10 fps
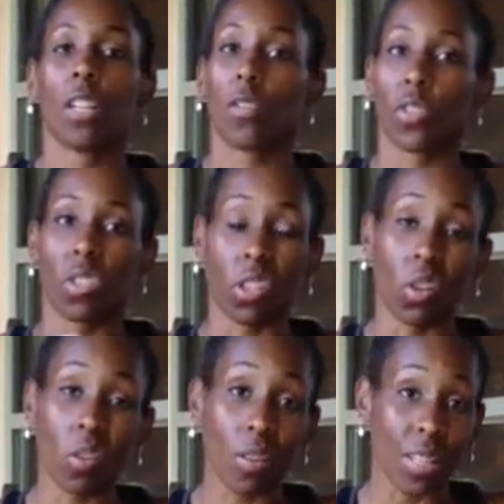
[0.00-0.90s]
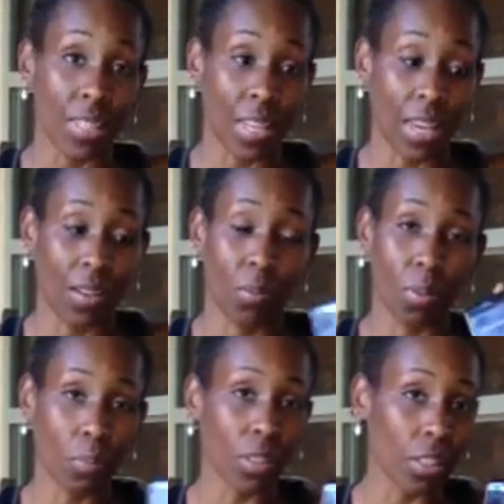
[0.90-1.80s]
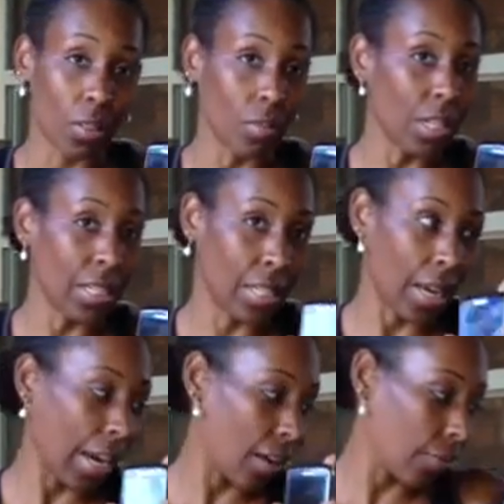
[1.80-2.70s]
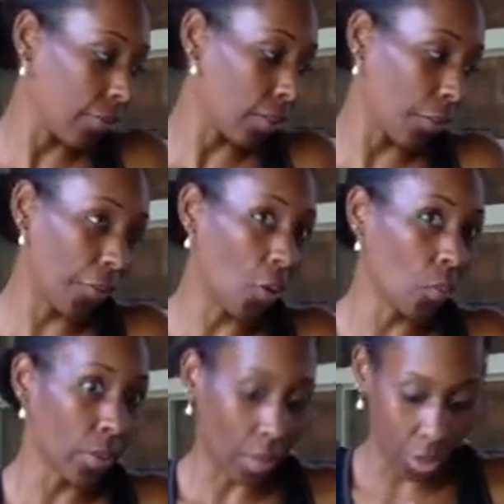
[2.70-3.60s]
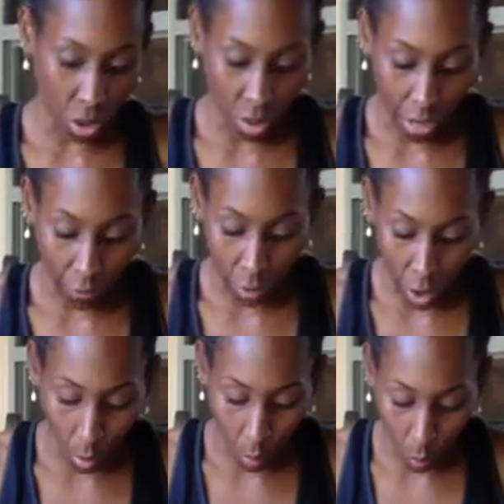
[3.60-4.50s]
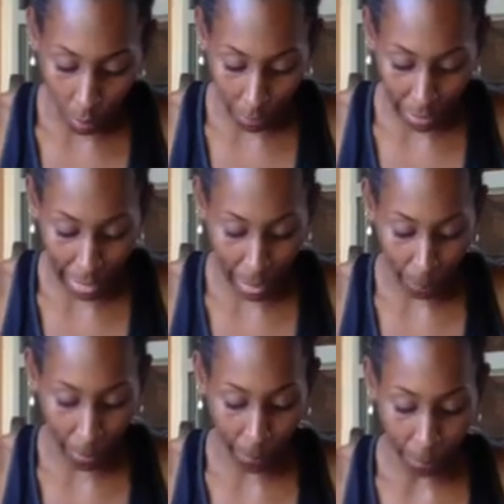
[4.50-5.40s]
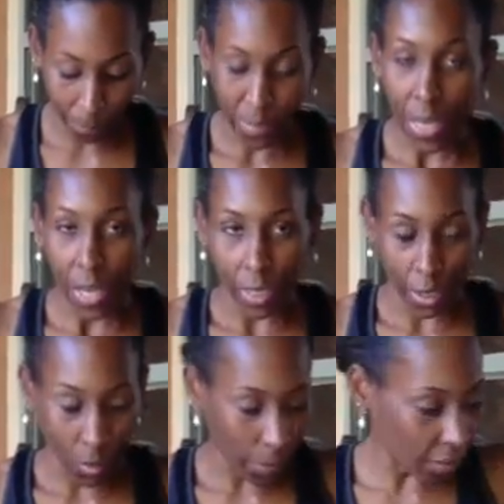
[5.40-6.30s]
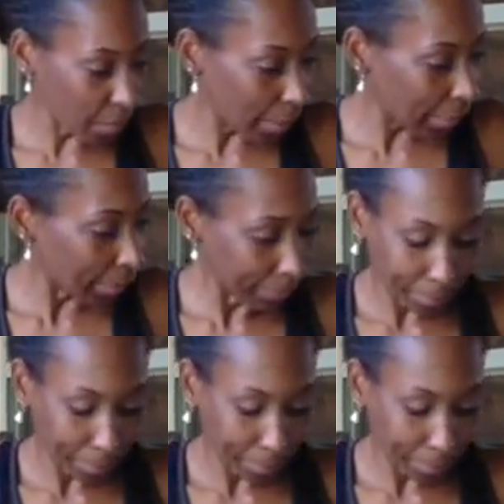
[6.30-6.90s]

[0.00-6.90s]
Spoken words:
for security's sake, we really do need to have a phone with us. You never know what might happen. A little bit of money.